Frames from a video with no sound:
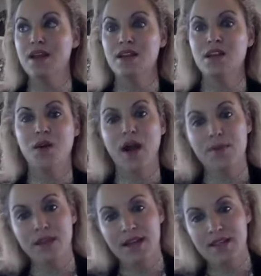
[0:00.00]
You know, I
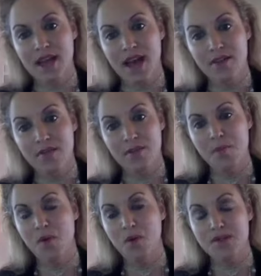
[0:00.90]
would like to have the
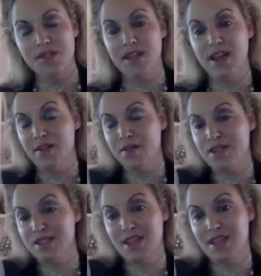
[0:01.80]
Pulse in every
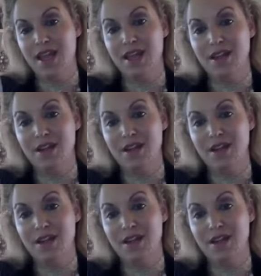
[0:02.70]
state,